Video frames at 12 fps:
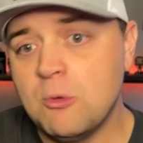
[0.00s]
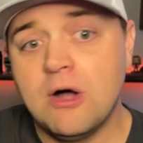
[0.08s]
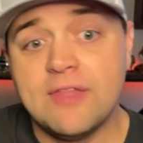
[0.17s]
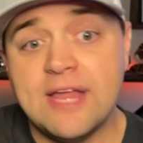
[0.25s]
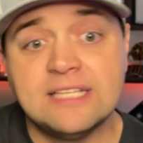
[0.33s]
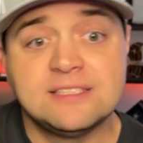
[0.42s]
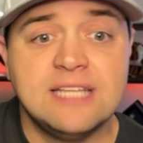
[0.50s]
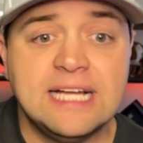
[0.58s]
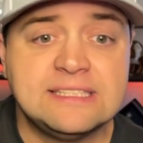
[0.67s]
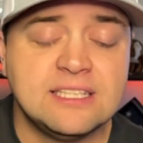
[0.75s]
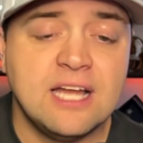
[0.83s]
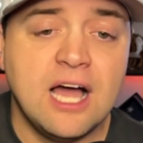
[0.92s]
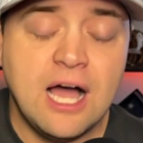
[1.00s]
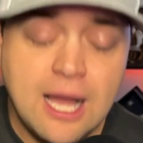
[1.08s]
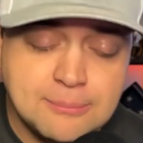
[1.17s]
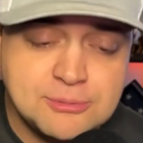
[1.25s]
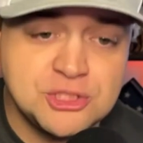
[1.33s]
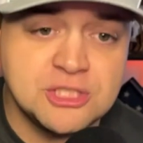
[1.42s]
Well, that's an
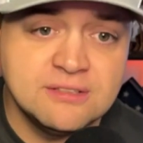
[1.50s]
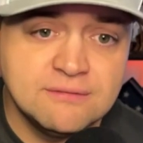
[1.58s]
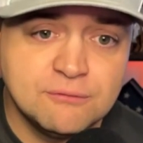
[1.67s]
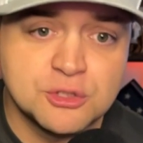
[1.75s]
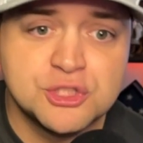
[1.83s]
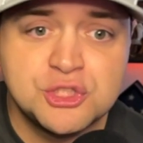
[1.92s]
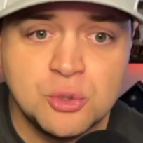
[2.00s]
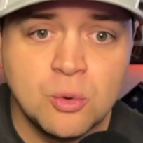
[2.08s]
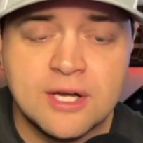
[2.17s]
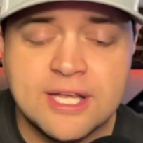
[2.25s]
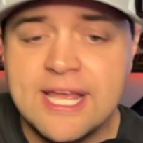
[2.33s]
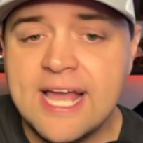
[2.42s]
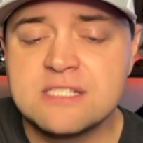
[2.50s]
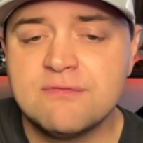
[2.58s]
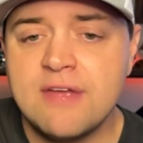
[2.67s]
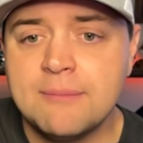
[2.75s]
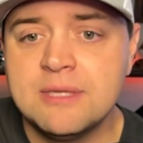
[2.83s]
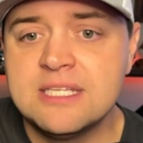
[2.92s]
option for sure. He has
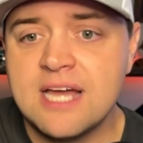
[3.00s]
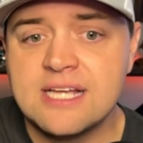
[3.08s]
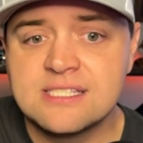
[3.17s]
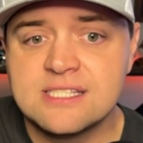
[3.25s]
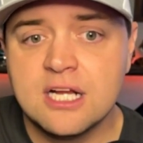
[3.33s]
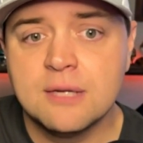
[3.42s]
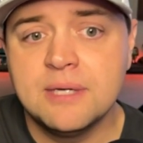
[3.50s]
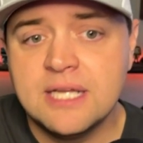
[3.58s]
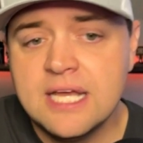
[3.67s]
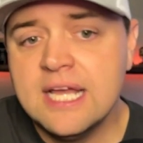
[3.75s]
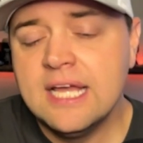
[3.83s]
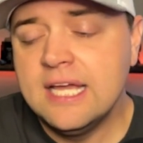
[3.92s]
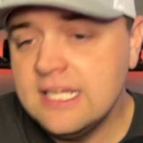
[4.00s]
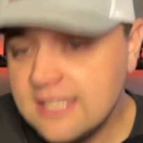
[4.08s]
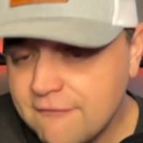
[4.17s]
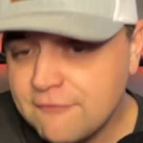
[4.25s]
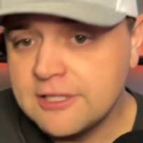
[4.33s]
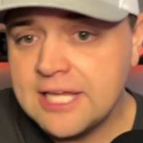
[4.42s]
family ties there, but he
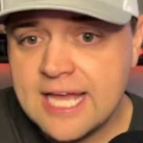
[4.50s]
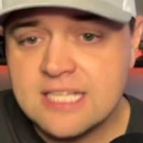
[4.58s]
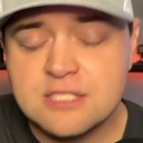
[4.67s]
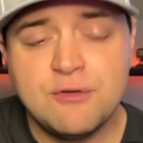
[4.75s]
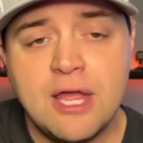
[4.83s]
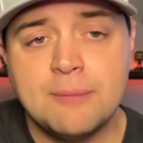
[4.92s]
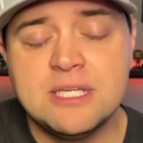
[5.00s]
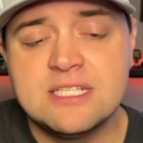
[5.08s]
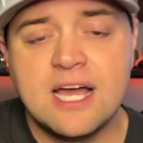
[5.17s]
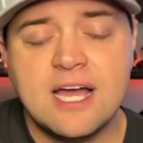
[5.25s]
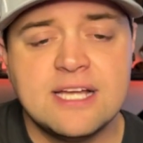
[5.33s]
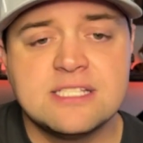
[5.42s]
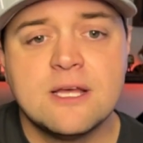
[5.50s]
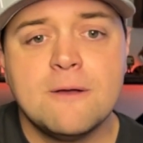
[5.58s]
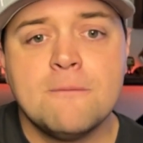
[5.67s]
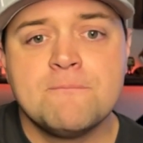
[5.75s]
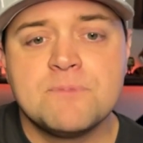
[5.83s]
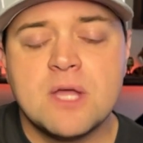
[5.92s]
definitely has family ties
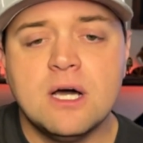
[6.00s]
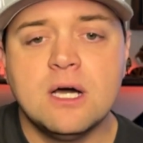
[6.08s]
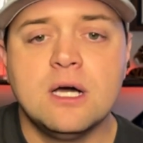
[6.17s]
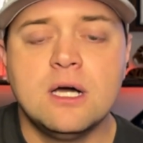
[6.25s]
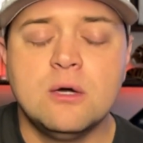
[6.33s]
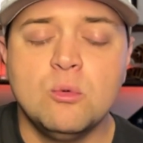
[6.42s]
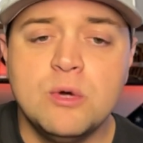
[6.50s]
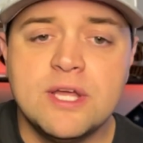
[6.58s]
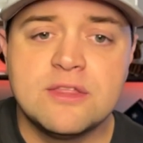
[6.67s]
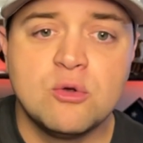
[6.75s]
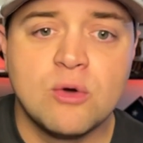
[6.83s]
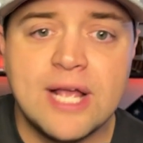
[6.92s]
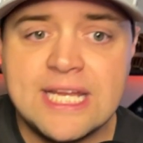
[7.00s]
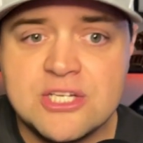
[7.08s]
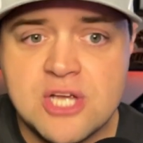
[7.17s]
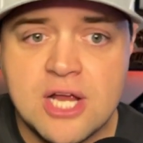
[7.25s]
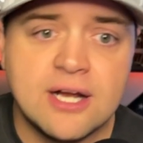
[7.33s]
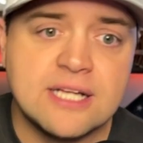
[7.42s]
with Grady
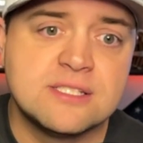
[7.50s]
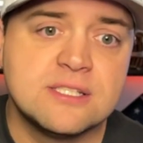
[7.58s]
Jarrett.